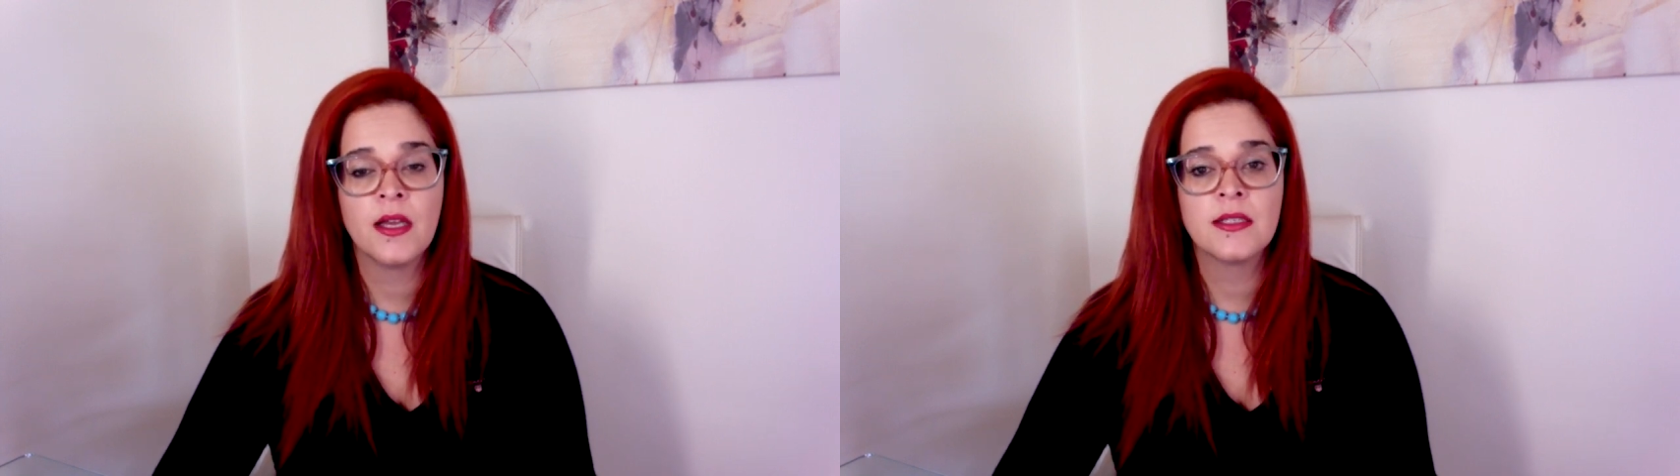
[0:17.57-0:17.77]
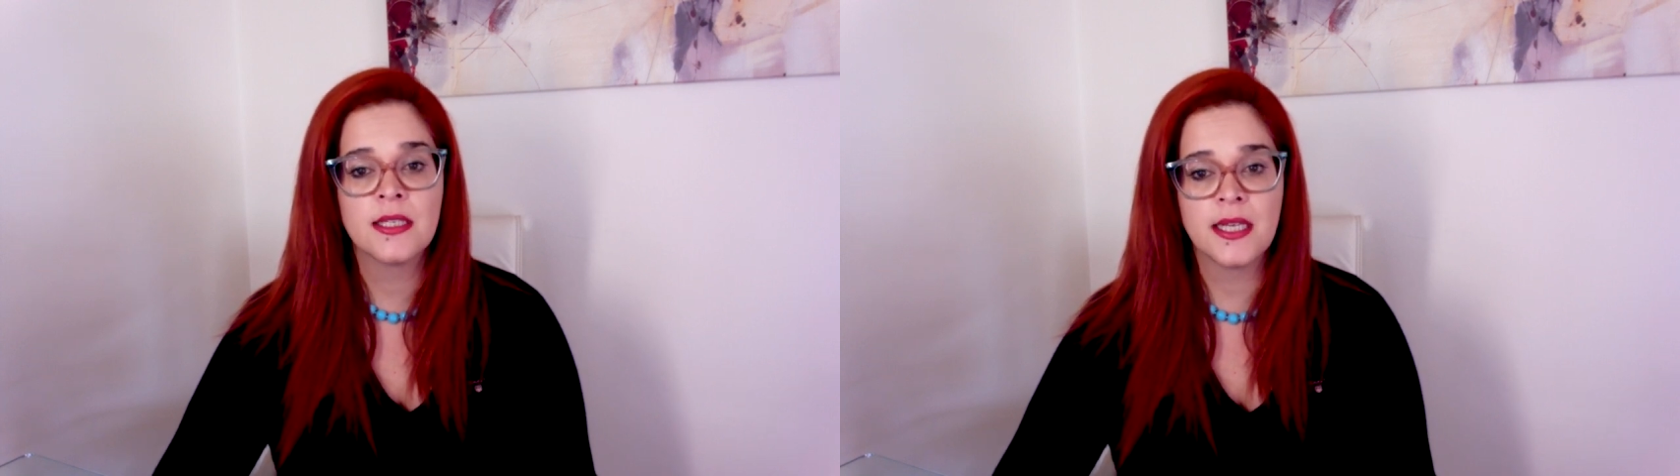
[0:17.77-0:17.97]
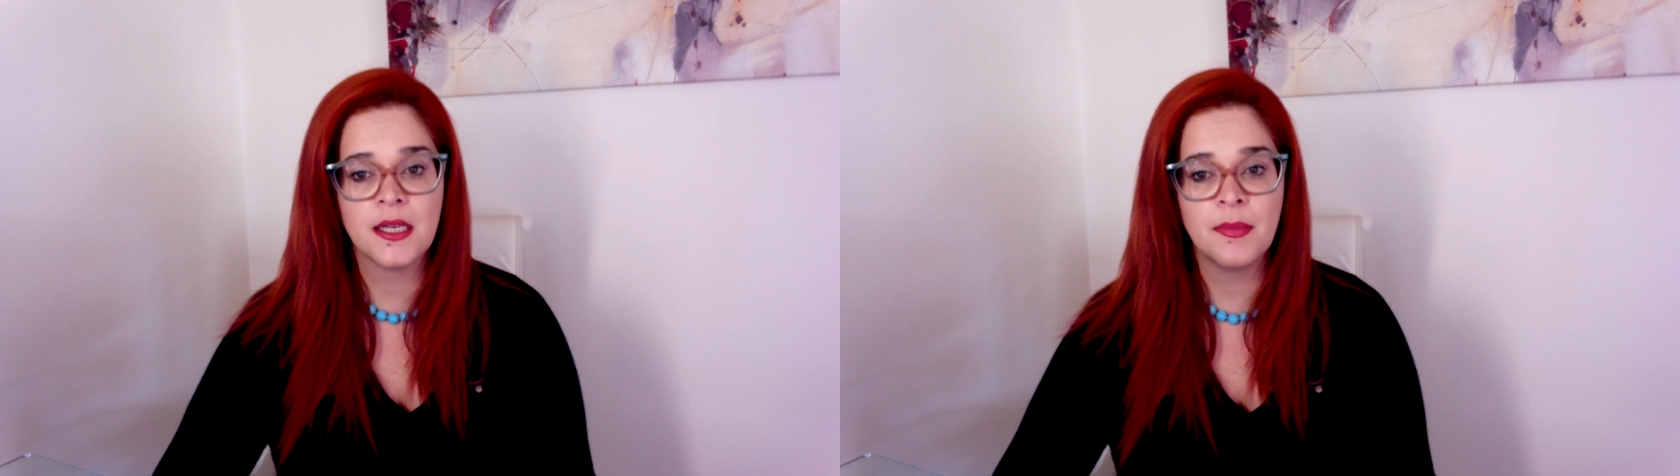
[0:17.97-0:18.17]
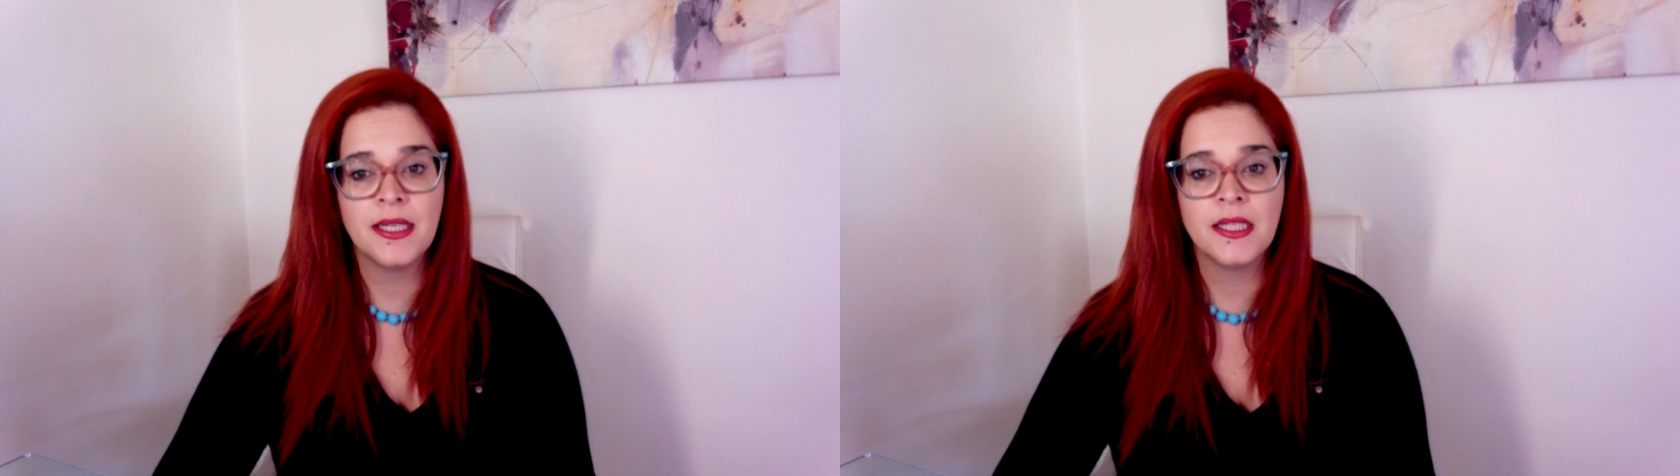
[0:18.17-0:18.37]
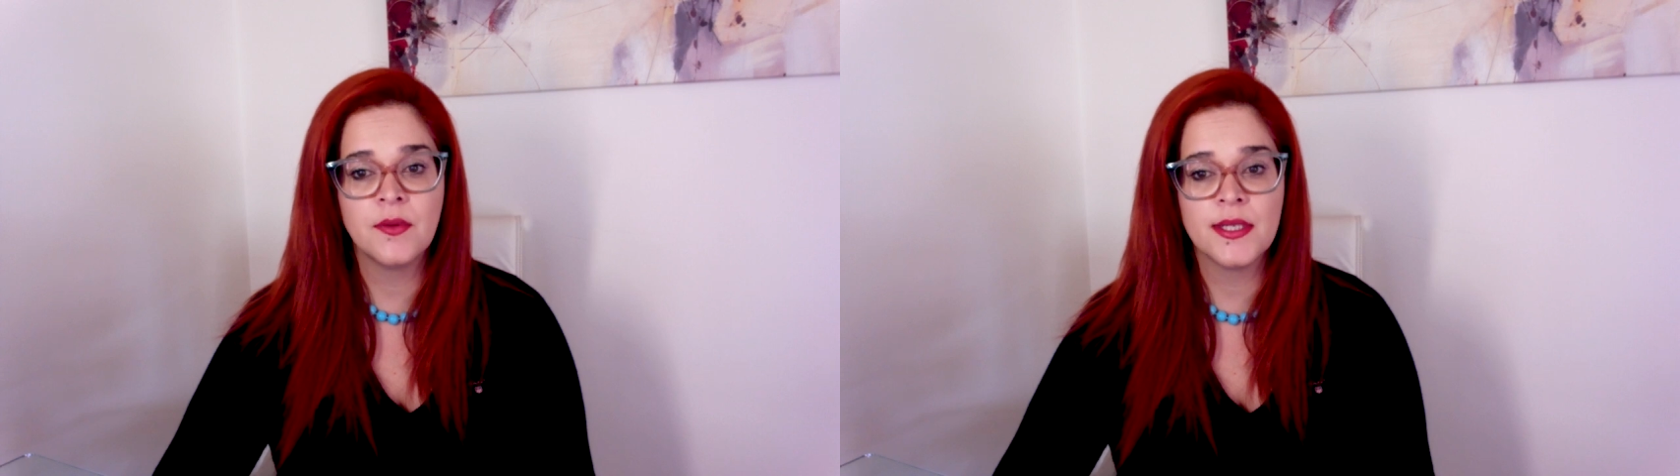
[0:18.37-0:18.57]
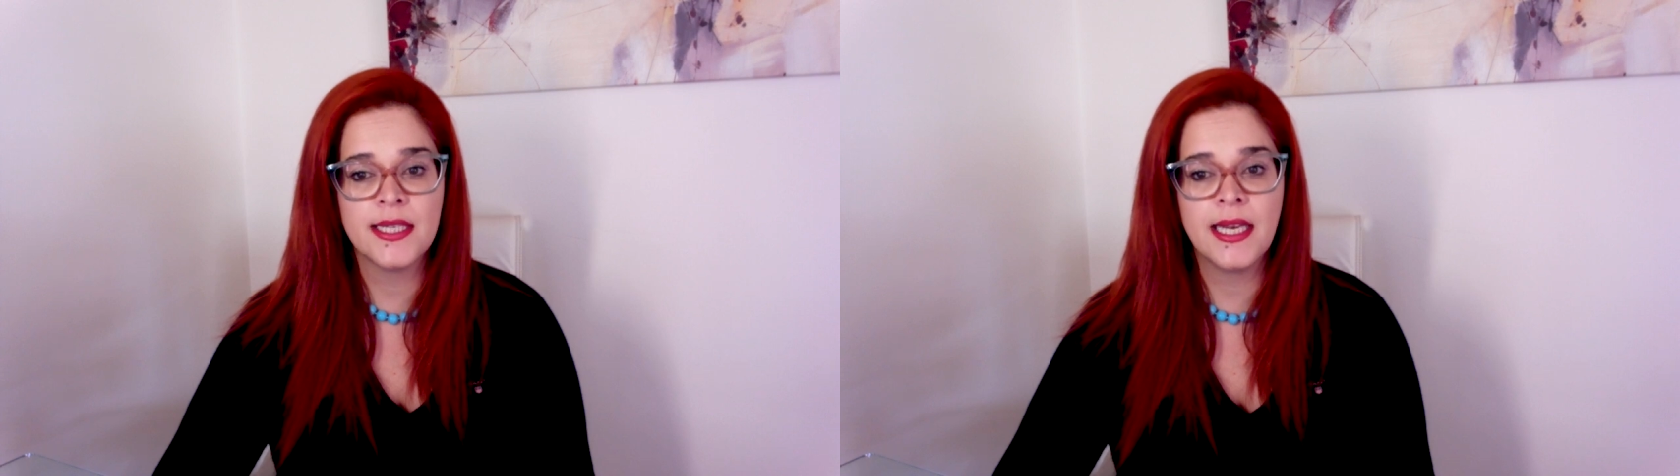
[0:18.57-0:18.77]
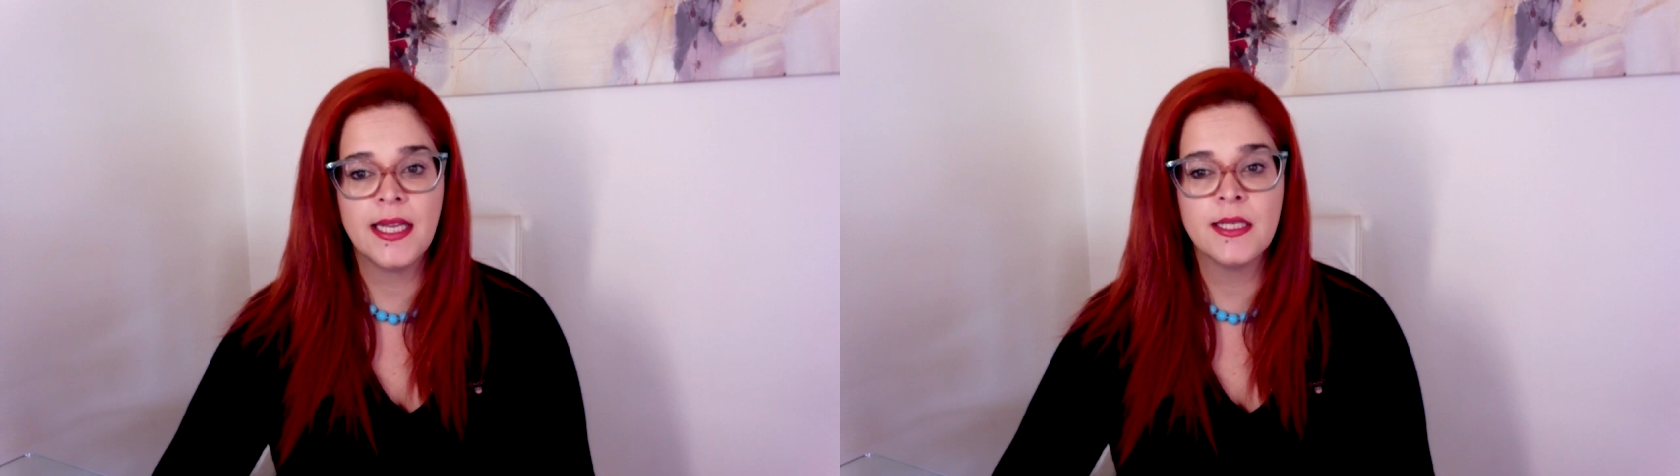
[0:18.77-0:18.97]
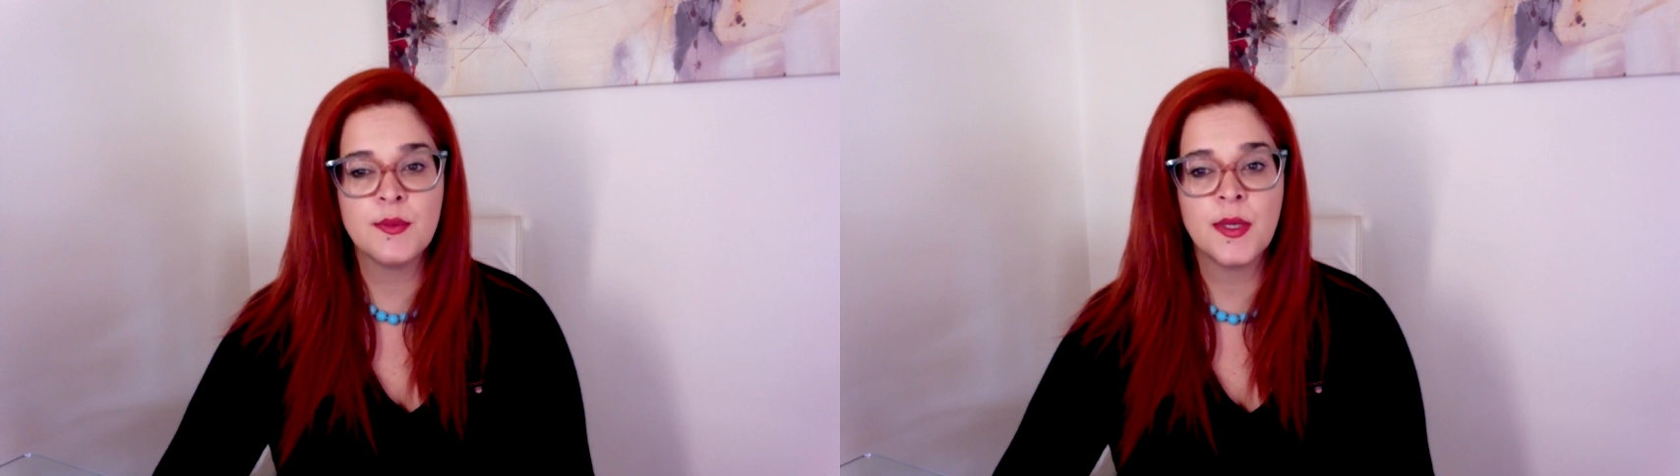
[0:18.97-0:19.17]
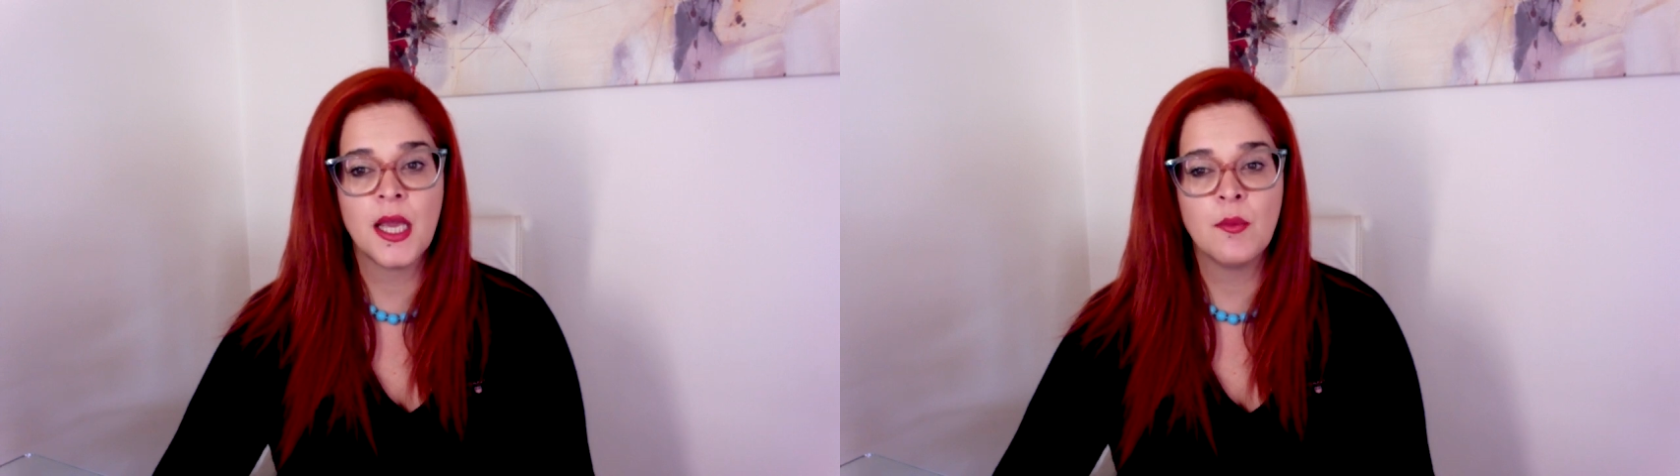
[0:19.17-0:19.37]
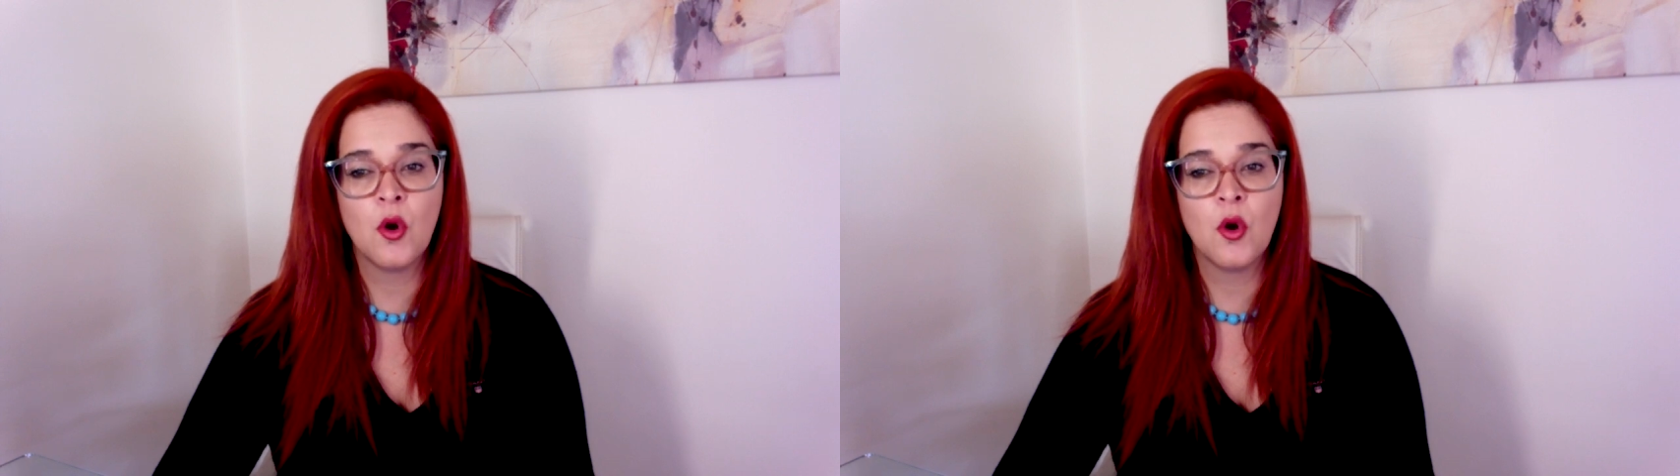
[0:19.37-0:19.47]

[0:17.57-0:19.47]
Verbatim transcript: Sustainability and resilience became